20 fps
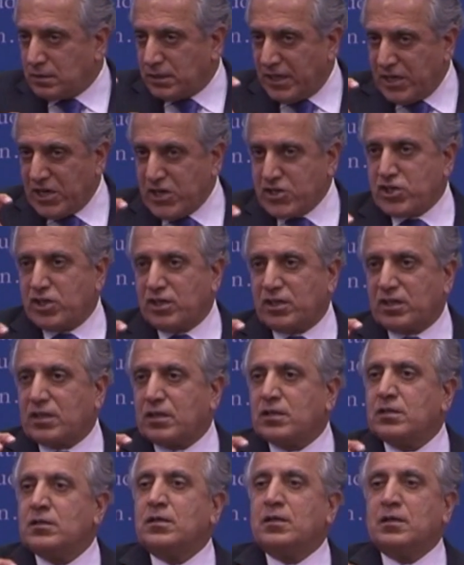initial
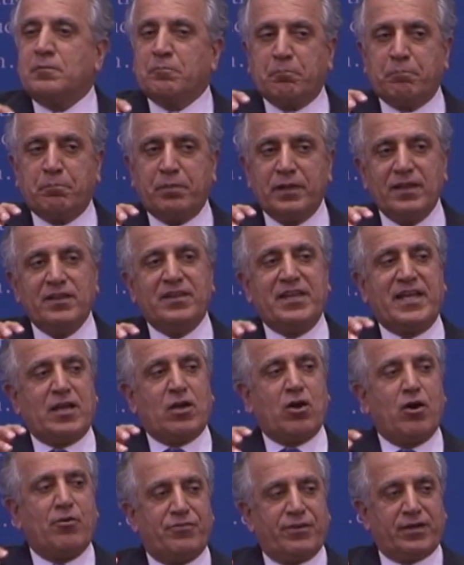
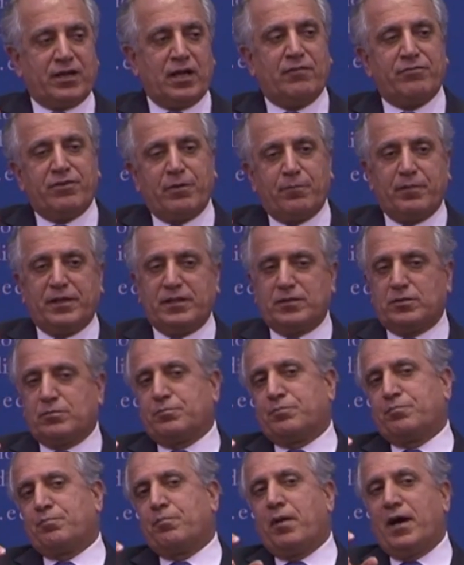building of a government
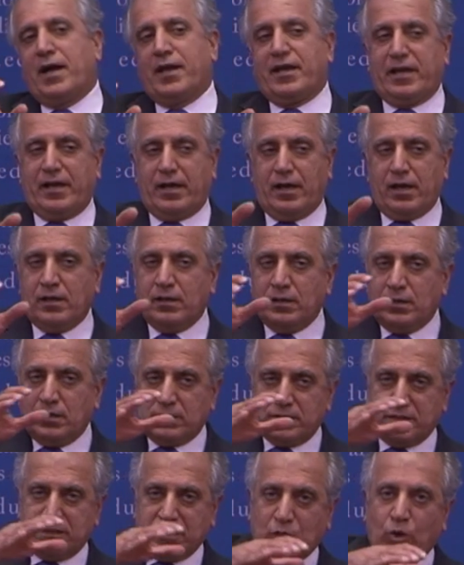by
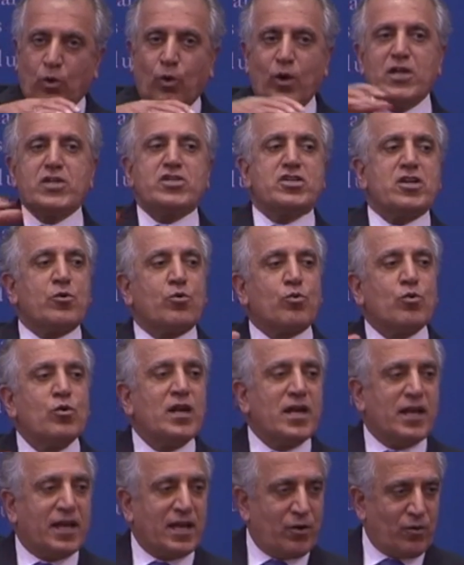the coalition
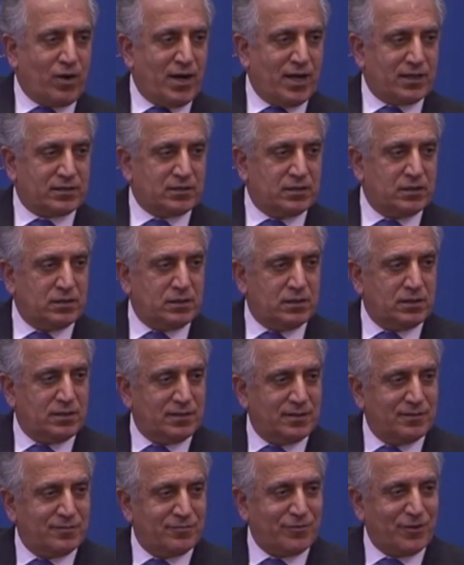ruling Iraq
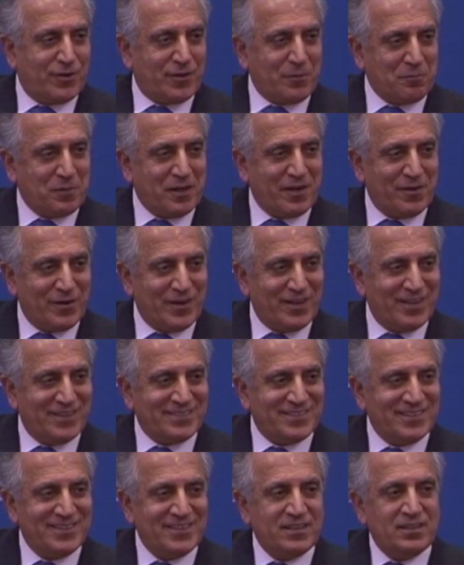for a period,